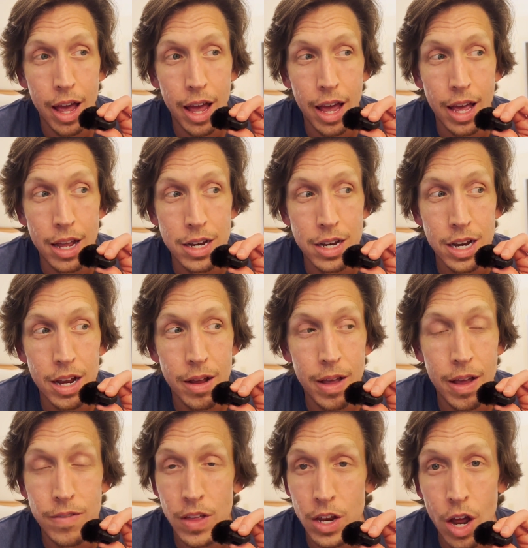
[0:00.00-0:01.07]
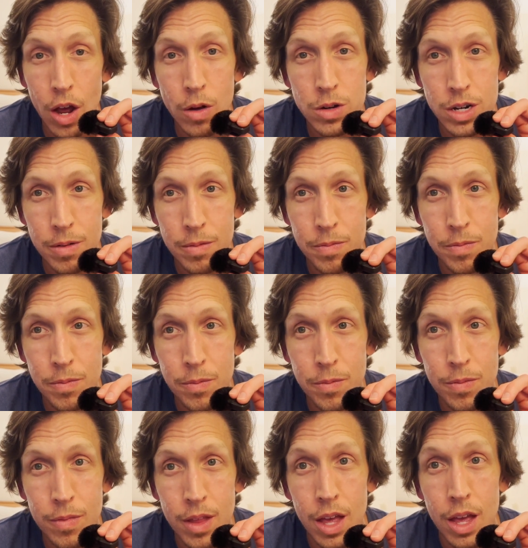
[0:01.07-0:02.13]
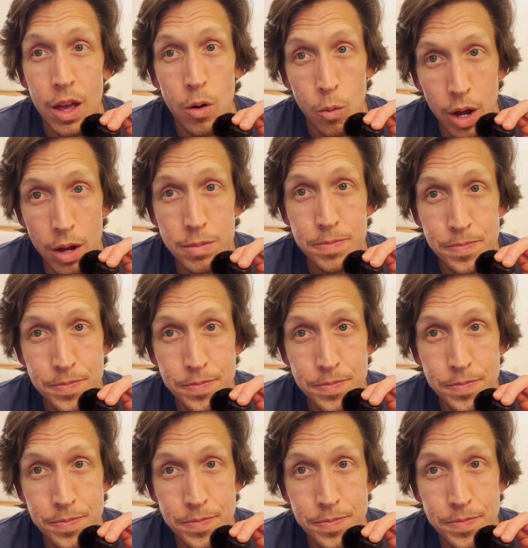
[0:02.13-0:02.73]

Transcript: And if they don't, well,